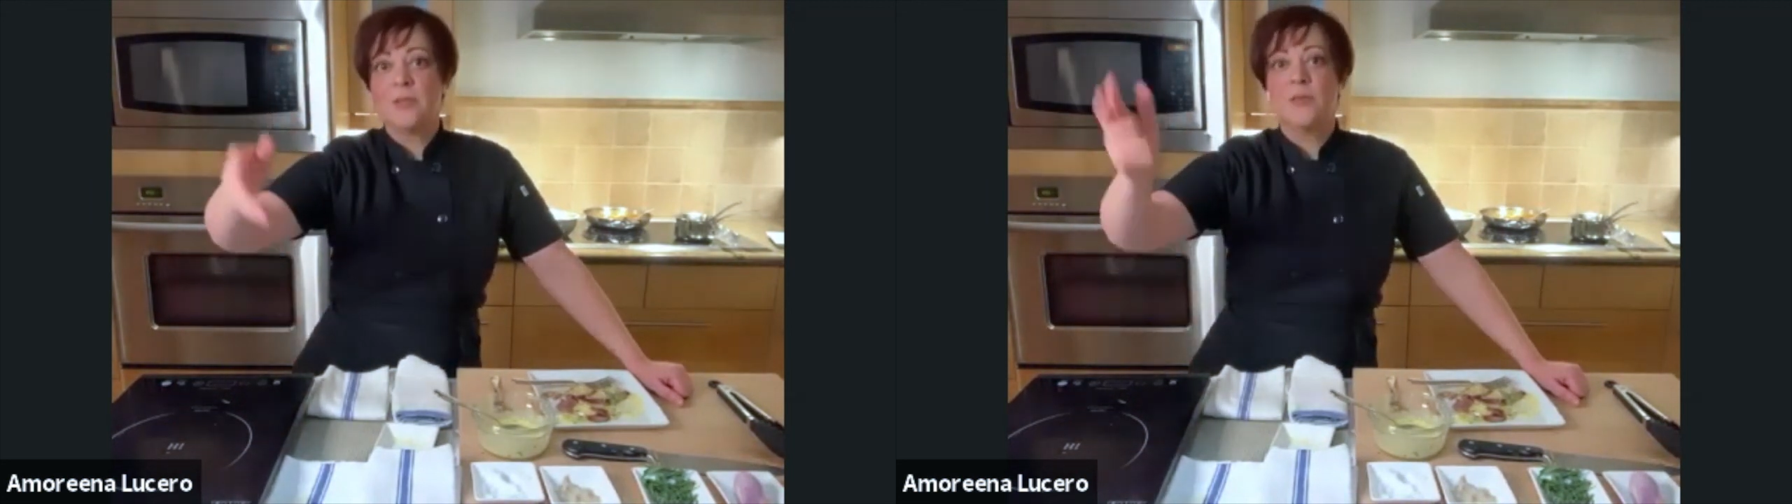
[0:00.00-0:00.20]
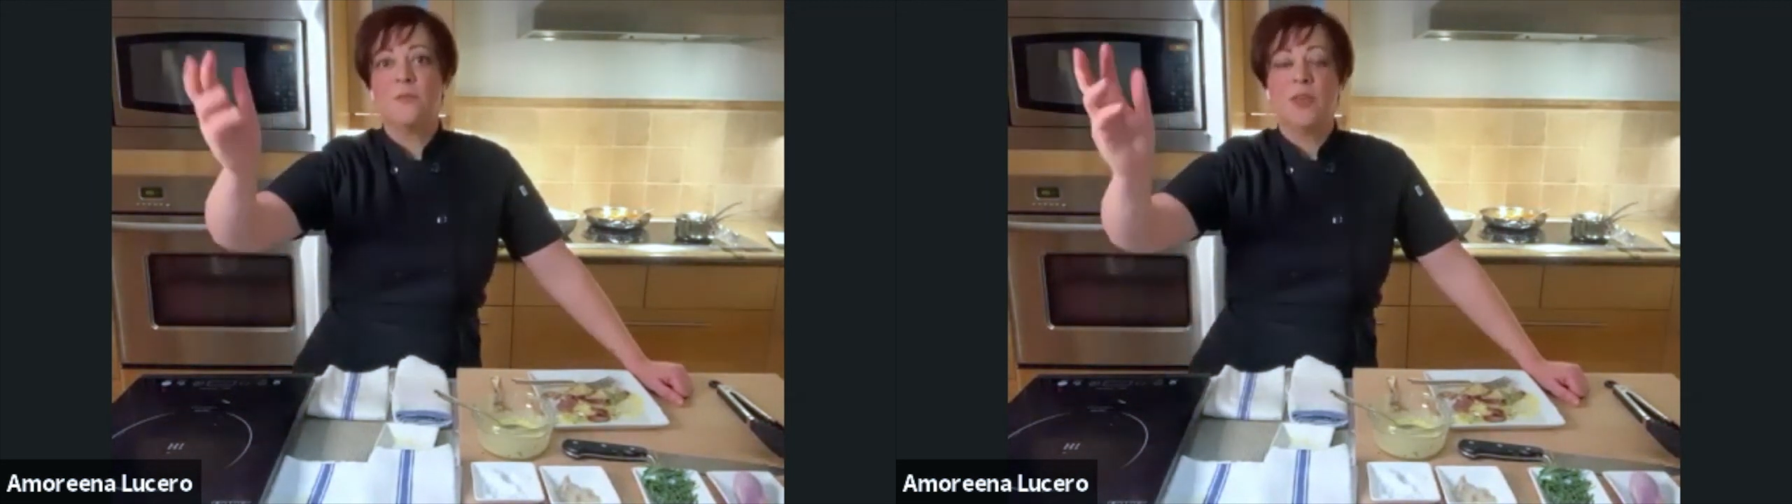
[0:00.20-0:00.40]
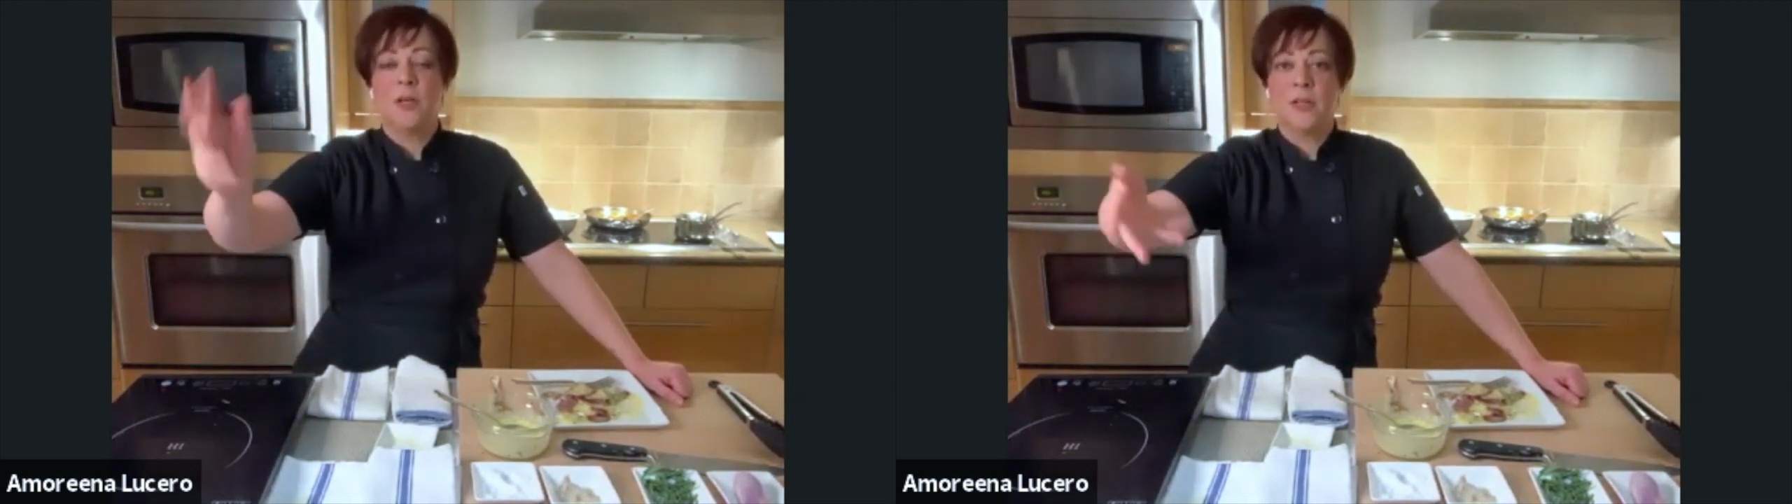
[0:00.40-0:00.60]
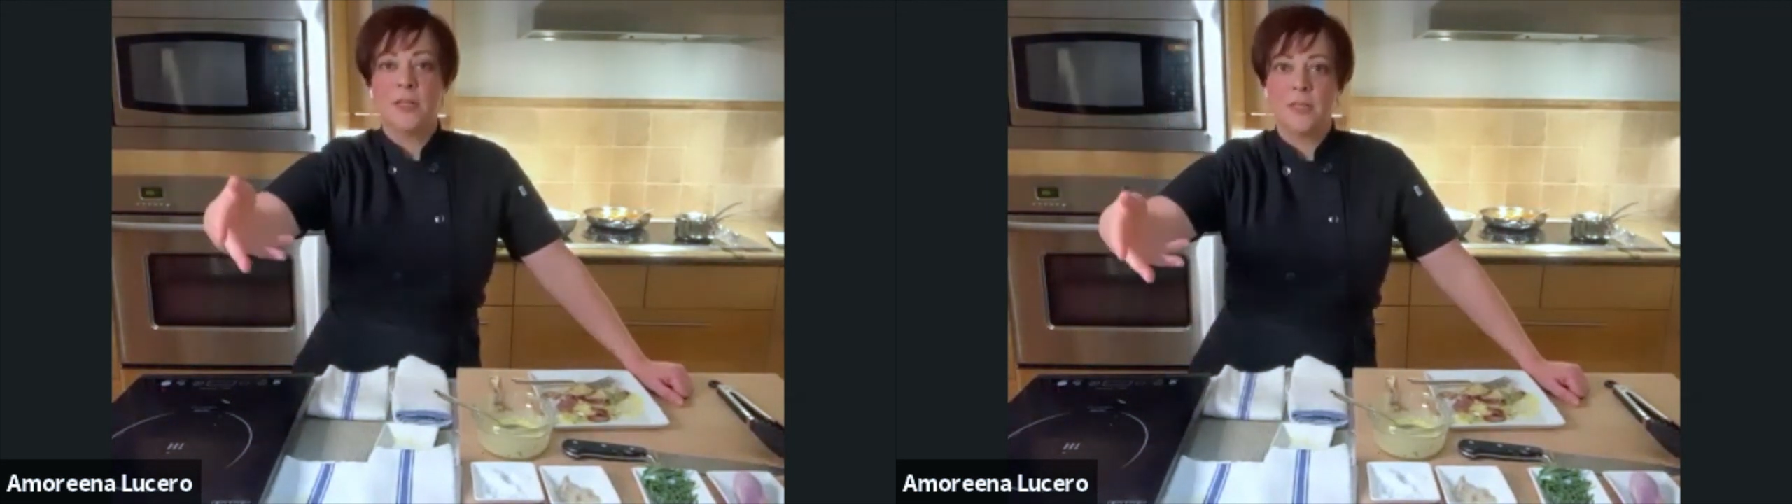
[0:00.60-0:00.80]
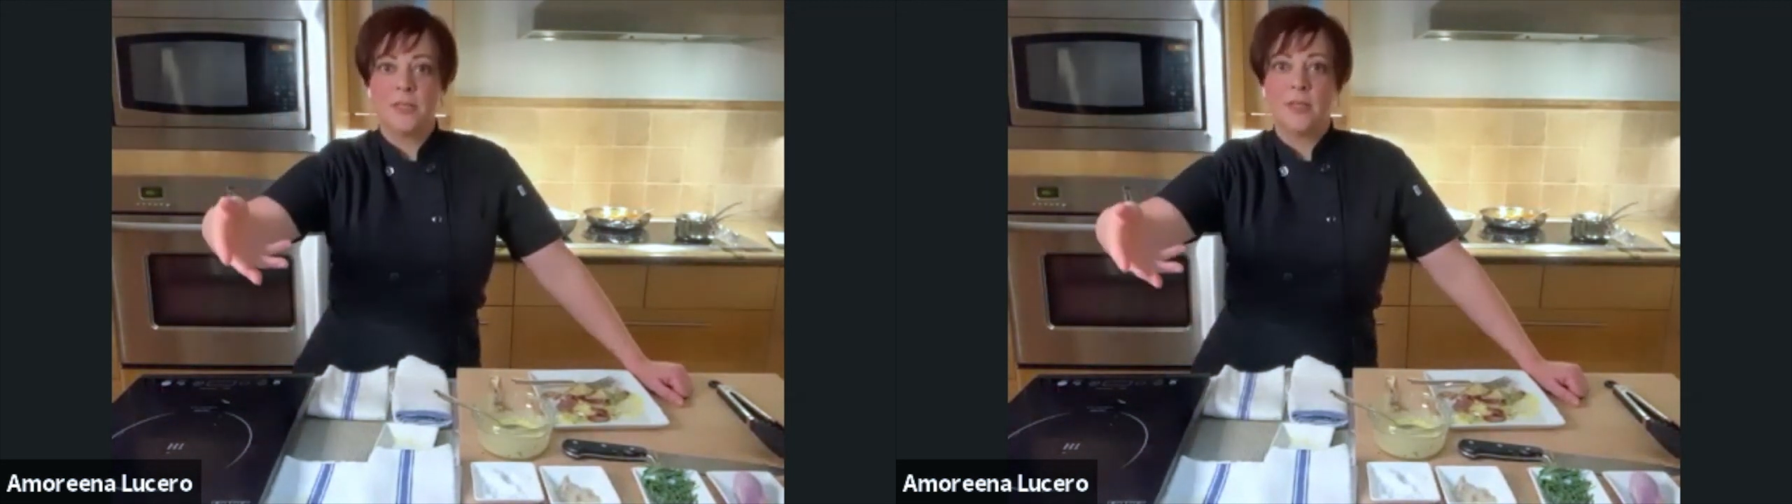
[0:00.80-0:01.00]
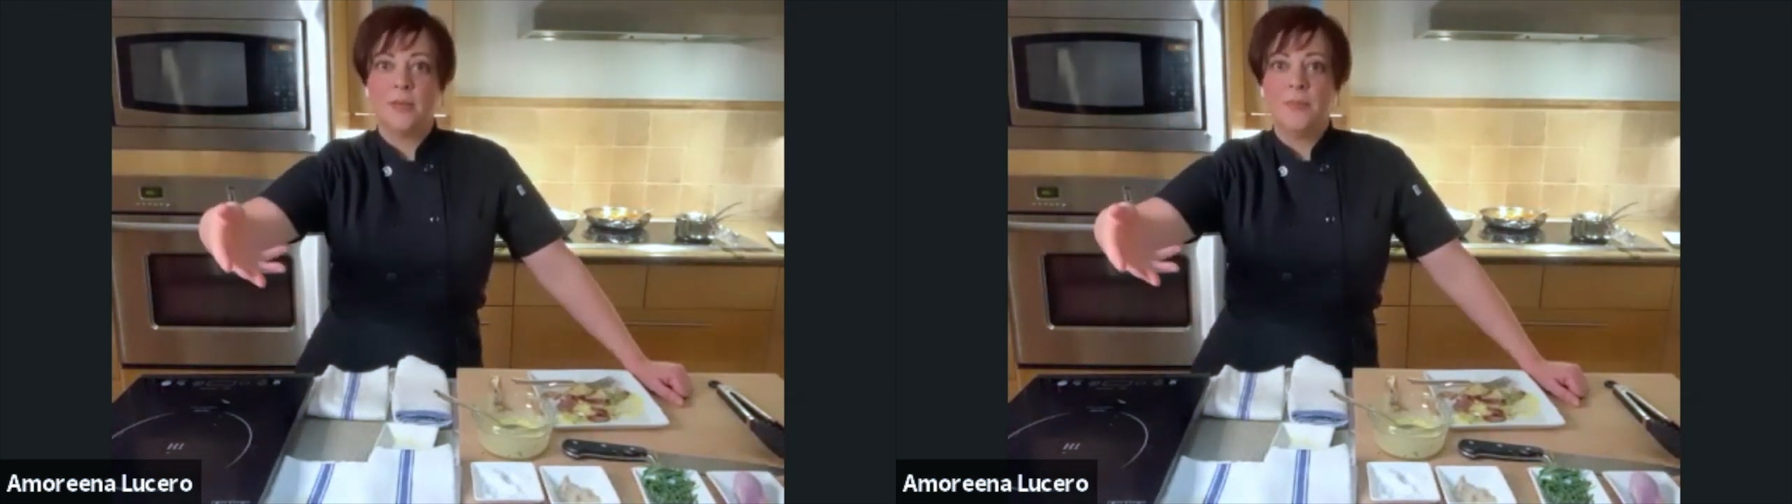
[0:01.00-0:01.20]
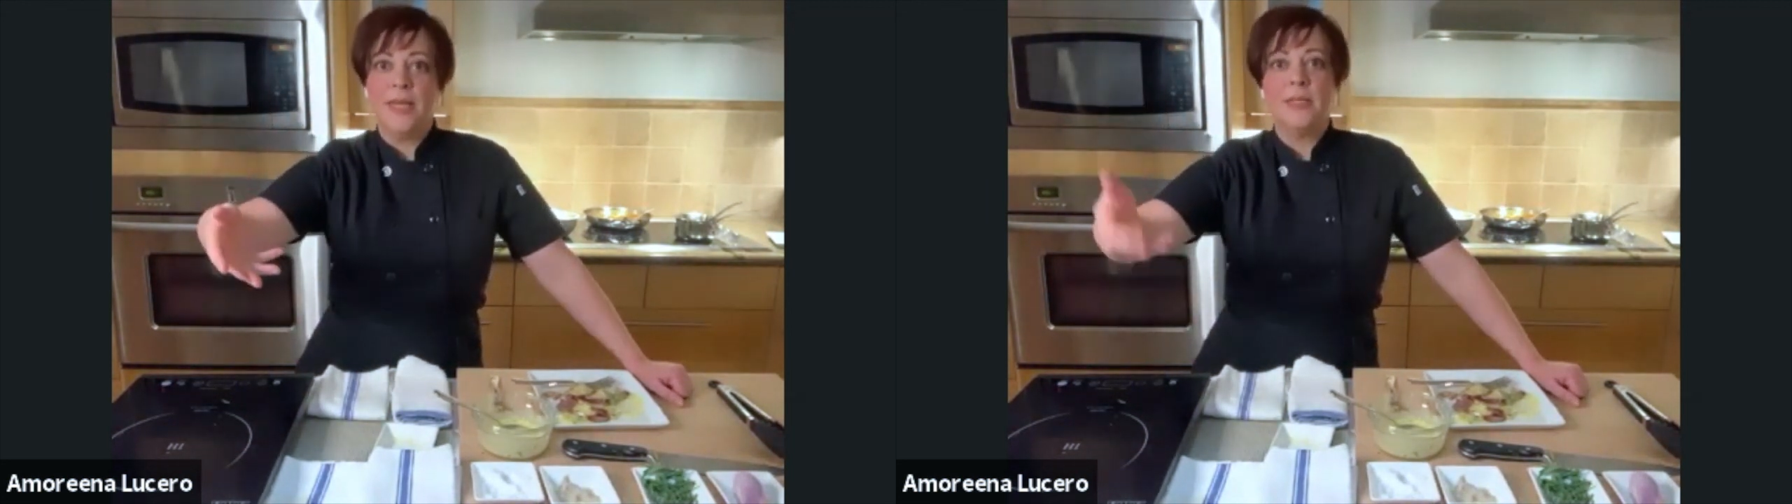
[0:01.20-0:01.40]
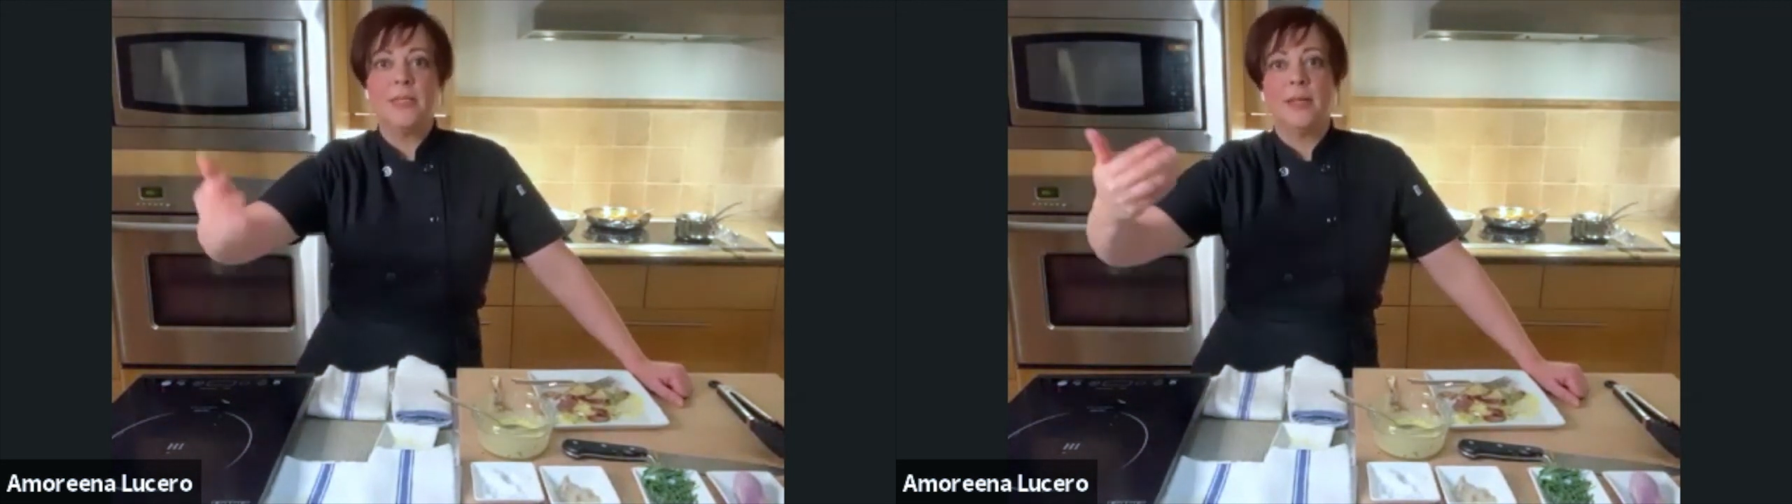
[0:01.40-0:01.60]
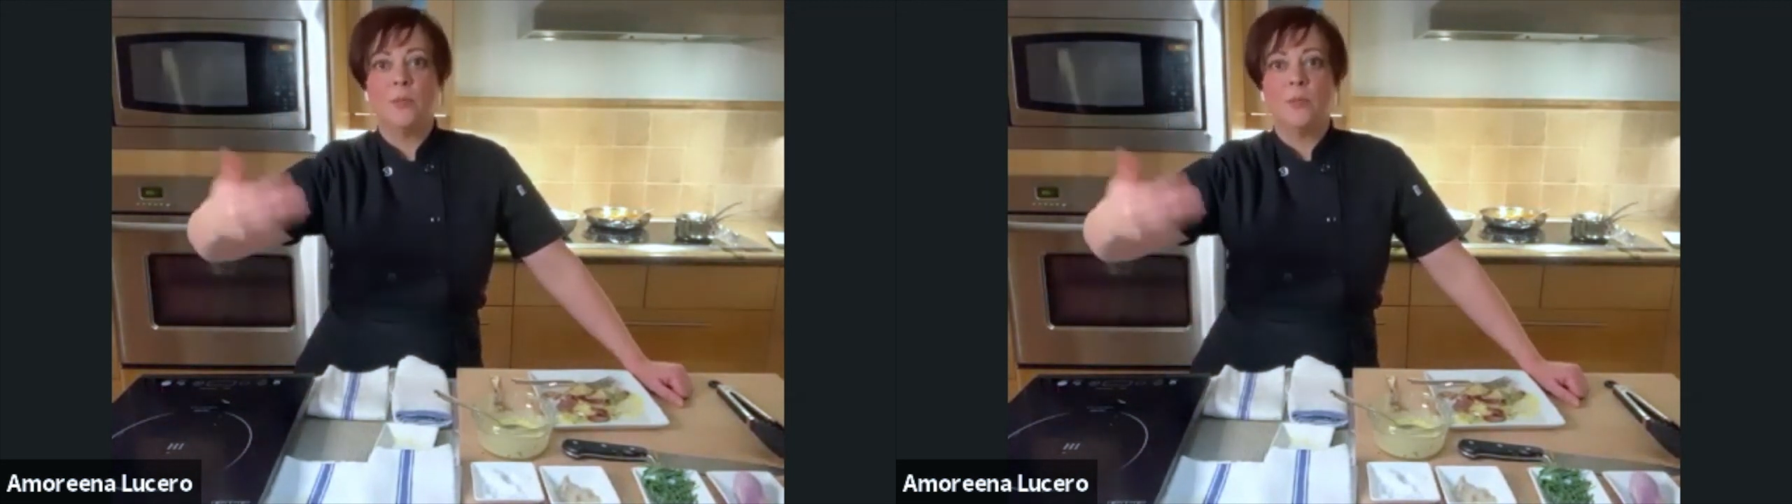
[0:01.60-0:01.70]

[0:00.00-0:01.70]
So viande is meat